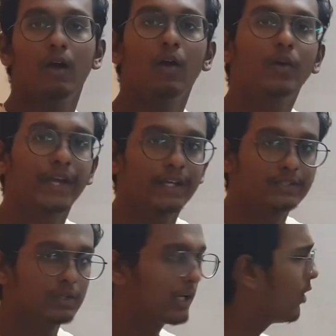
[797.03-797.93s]
Okay,
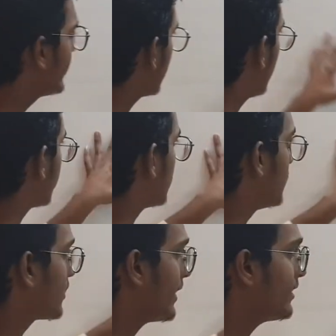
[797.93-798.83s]
so now we are going to
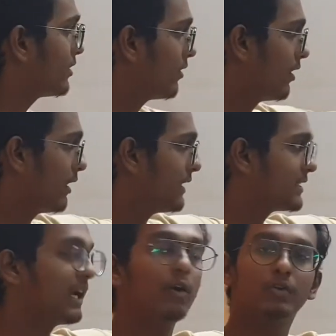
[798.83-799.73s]
look at, let's
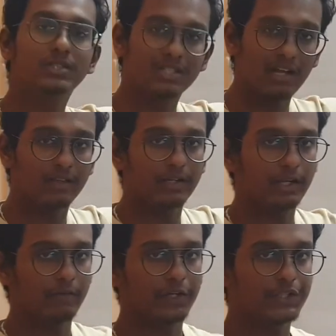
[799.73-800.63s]
see how to start the
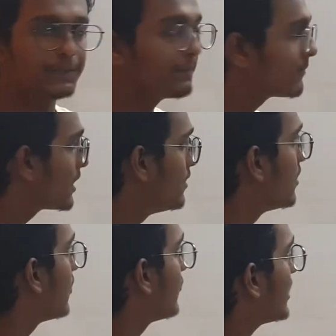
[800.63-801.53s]
derivation.
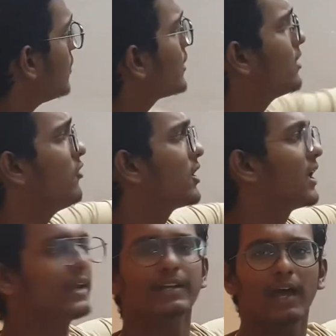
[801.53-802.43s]
We are looking for
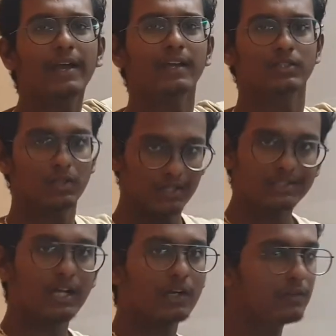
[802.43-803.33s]
current I. So
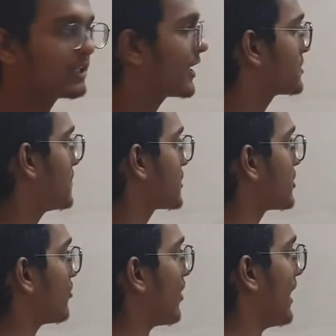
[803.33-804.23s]
let's start with an
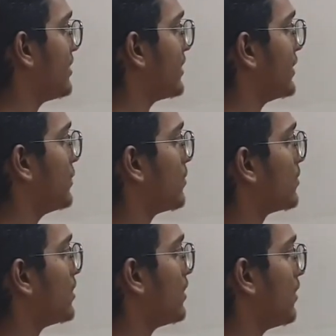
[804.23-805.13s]
expression of I we
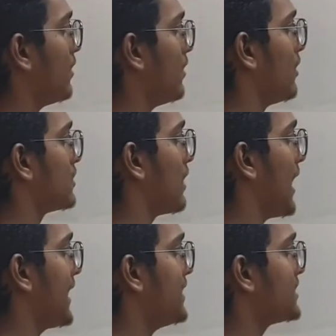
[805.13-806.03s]
know. So
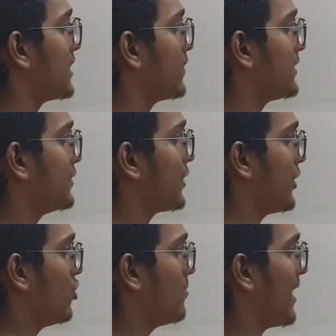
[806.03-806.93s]
I is equal to
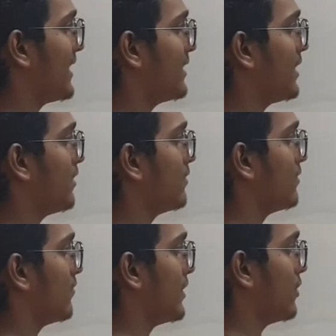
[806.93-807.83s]
Q by T.
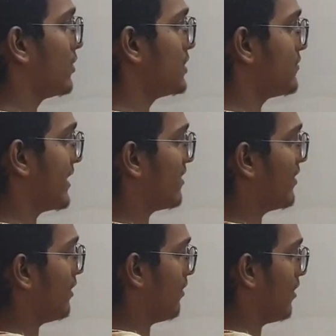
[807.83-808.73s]
We know this very
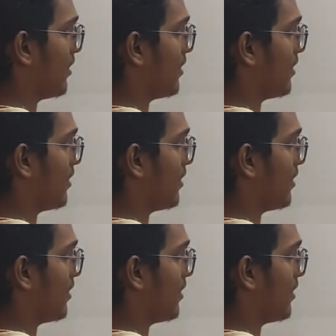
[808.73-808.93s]
well.